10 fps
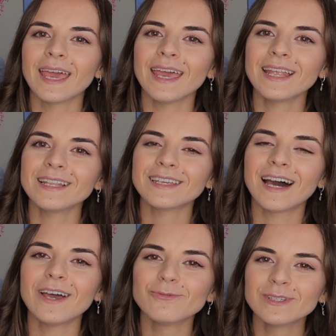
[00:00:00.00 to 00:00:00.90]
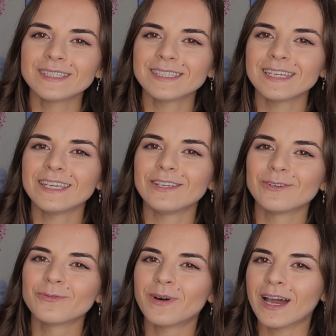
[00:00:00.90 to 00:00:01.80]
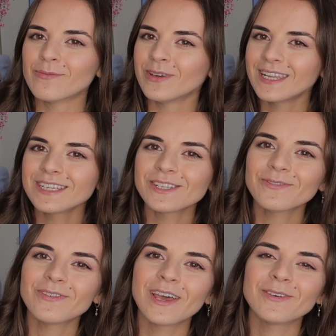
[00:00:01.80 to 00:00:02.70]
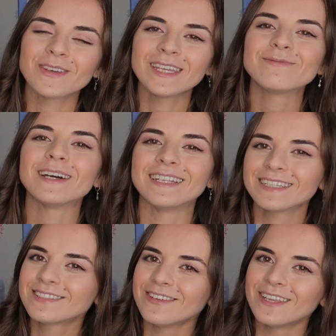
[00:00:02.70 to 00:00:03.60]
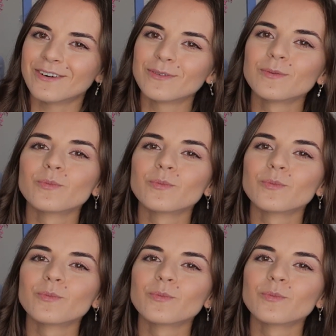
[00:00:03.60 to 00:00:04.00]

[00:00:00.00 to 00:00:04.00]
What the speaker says: and I will see you, my Bedition fam, in my next video.